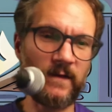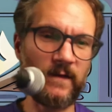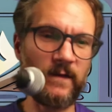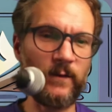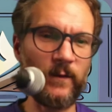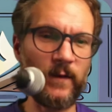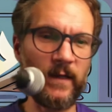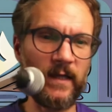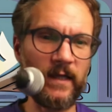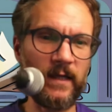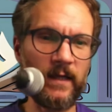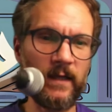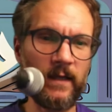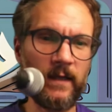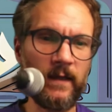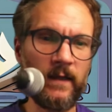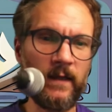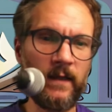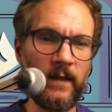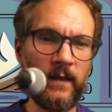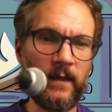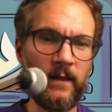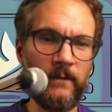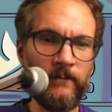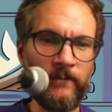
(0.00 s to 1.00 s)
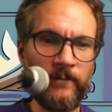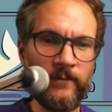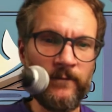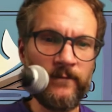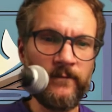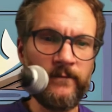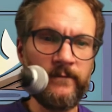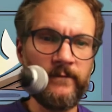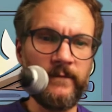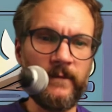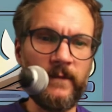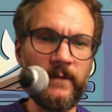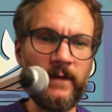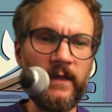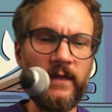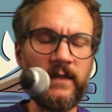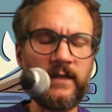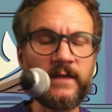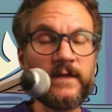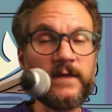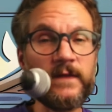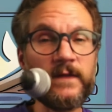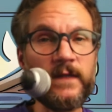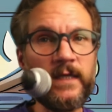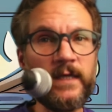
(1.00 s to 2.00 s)
doing and
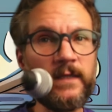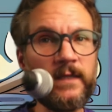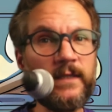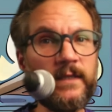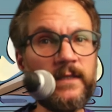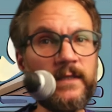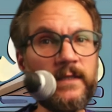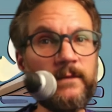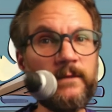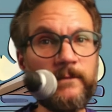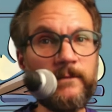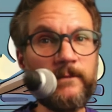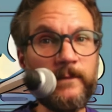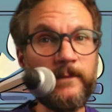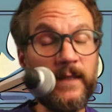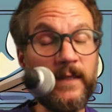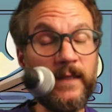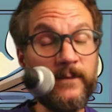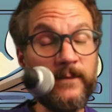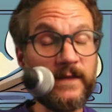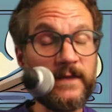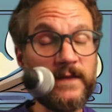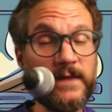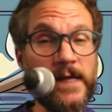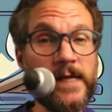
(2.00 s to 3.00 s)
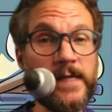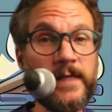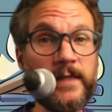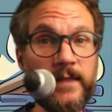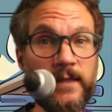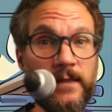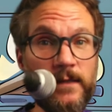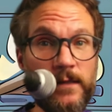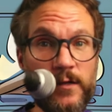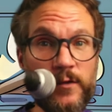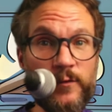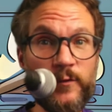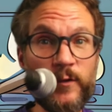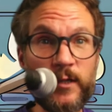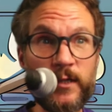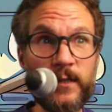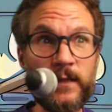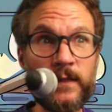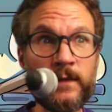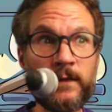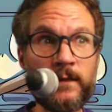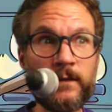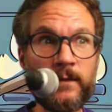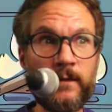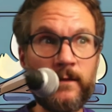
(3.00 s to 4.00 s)
a slightly maybe a slightly
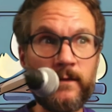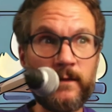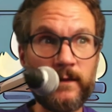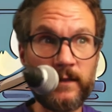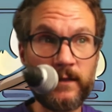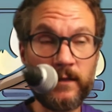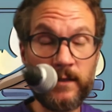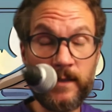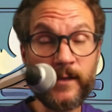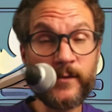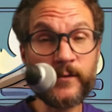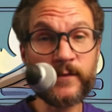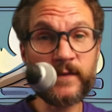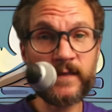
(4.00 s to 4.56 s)
lower a closed